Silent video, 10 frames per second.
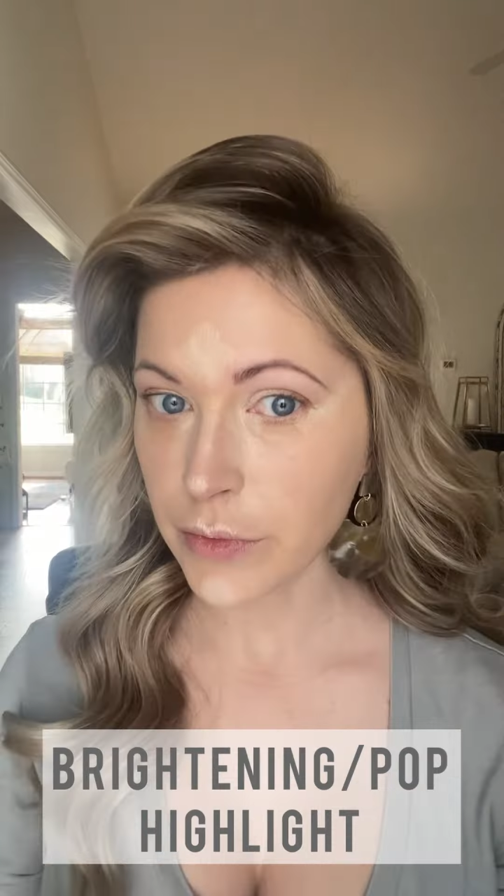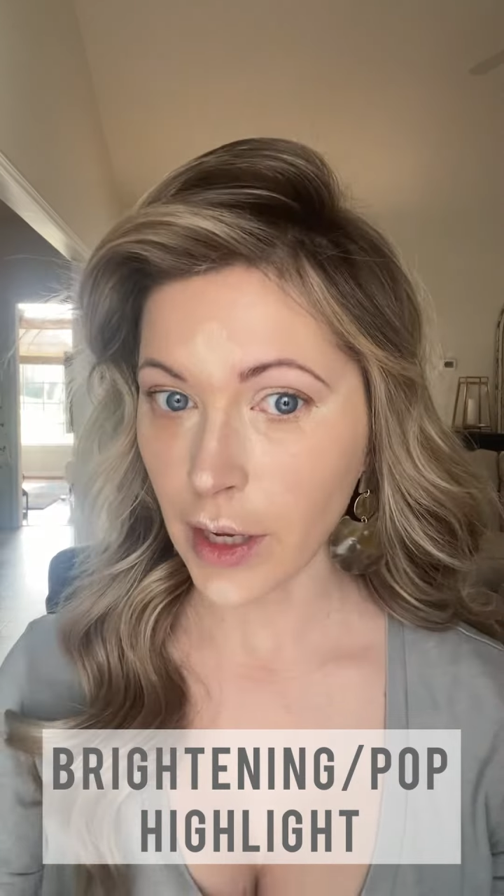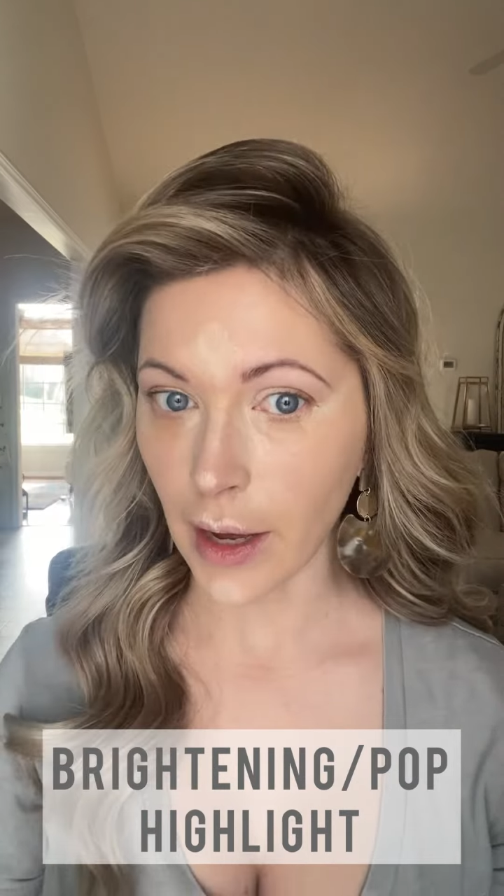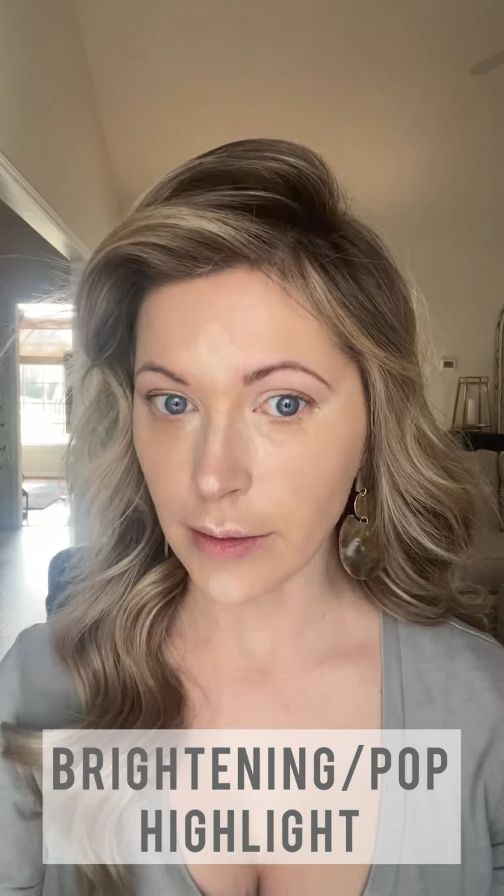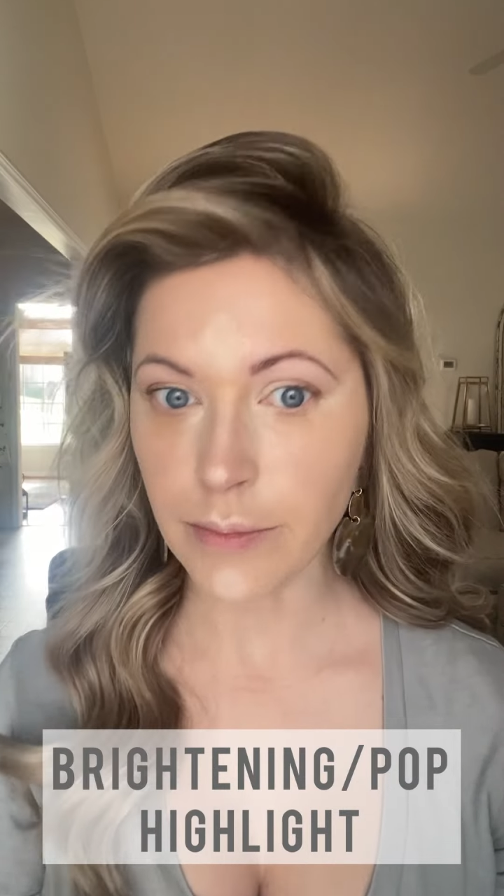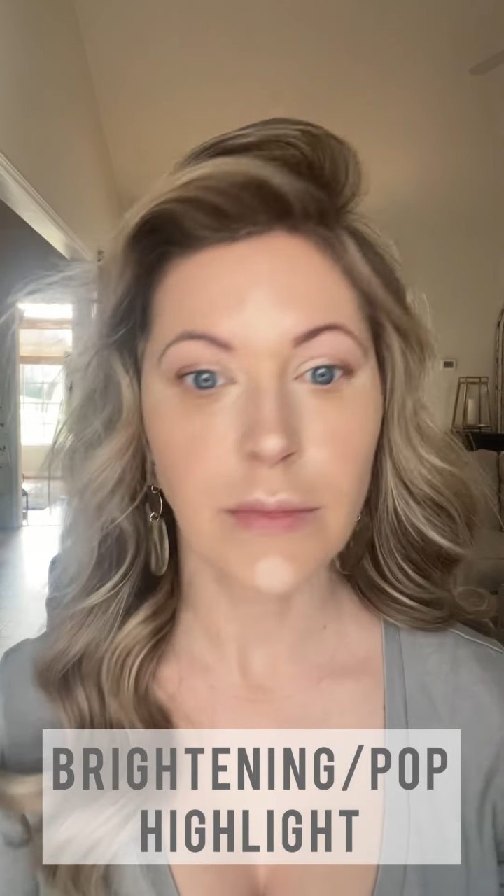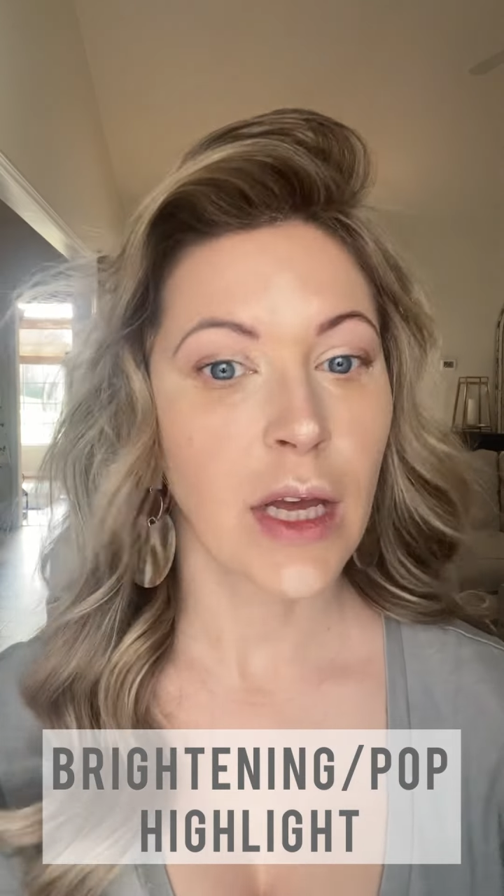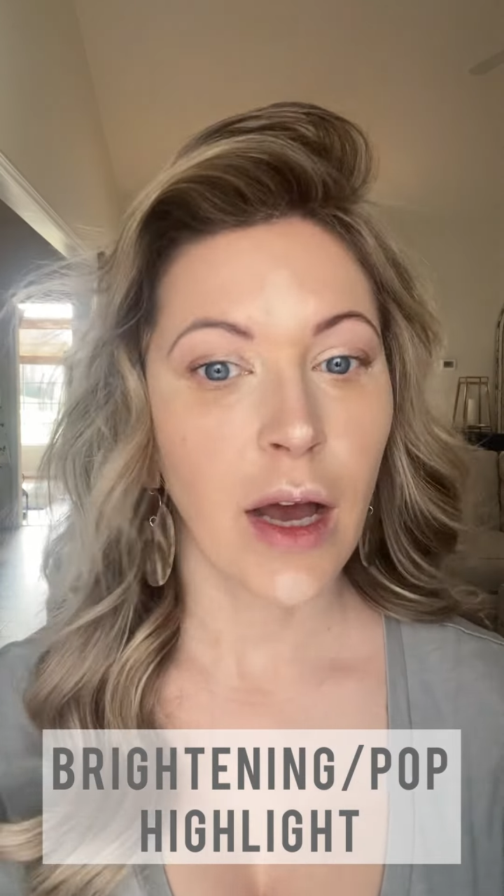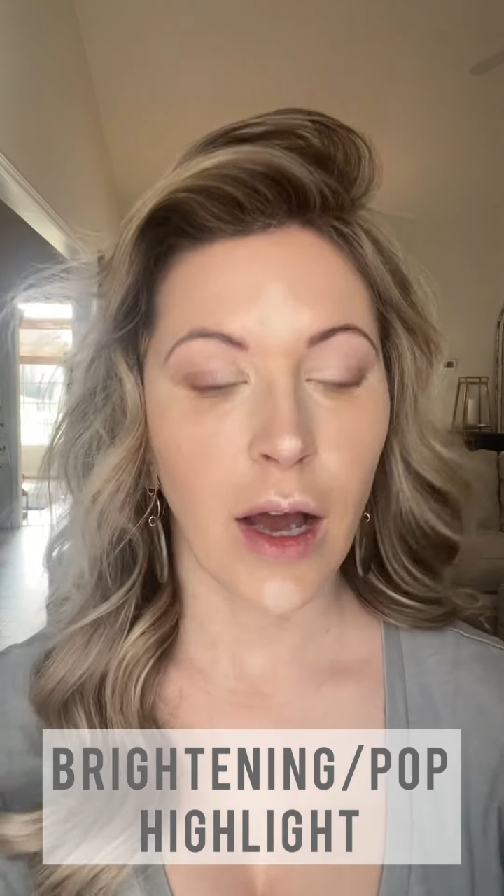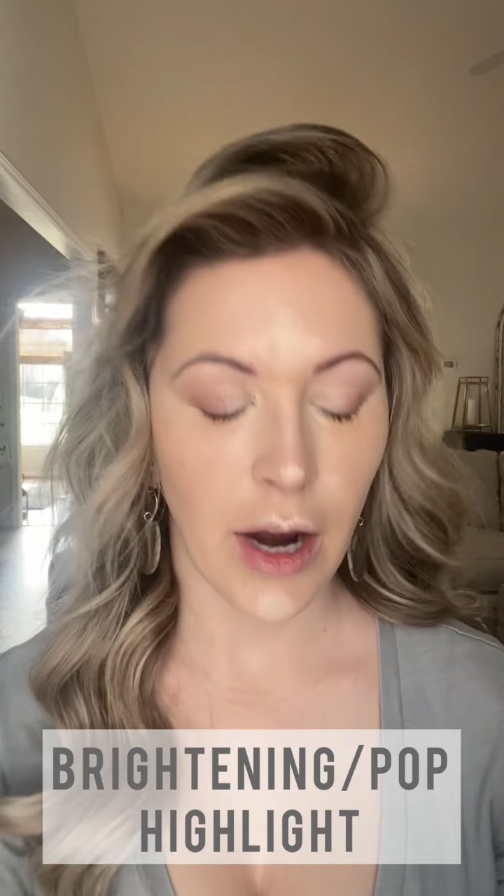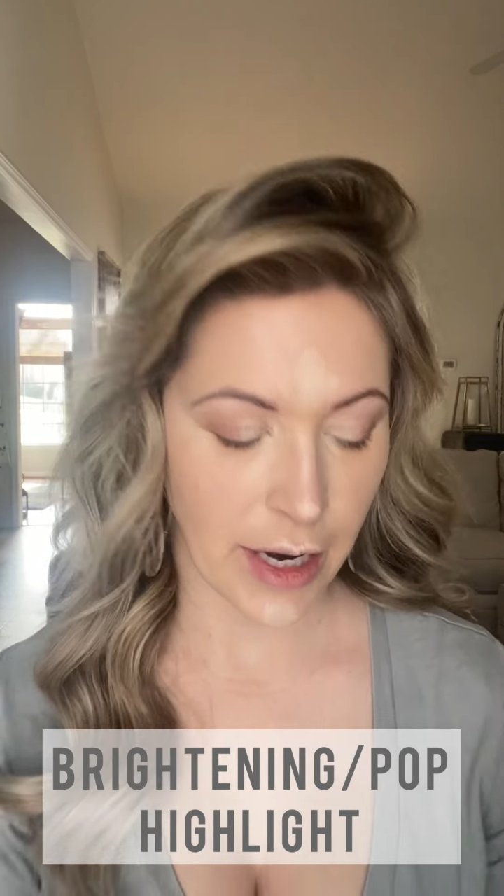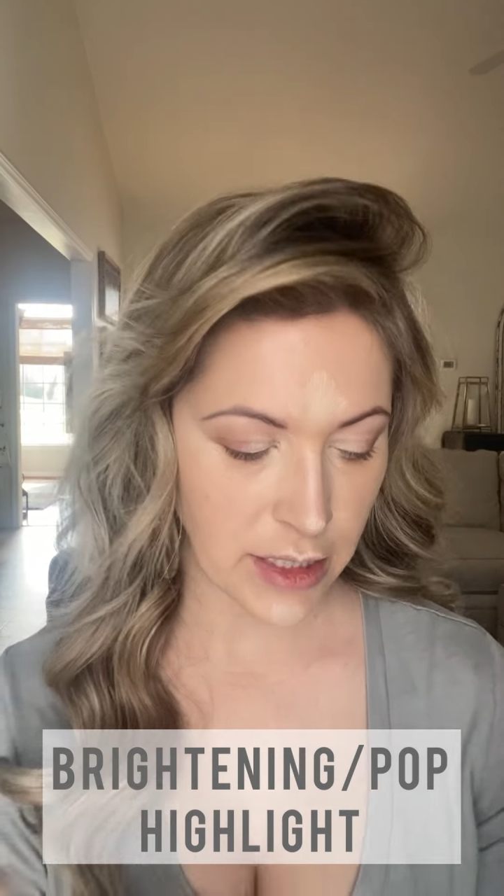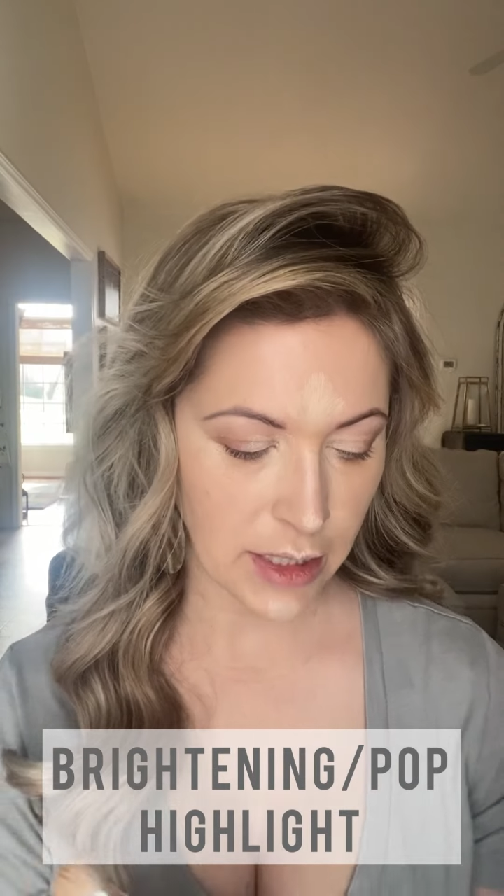Okay, all right,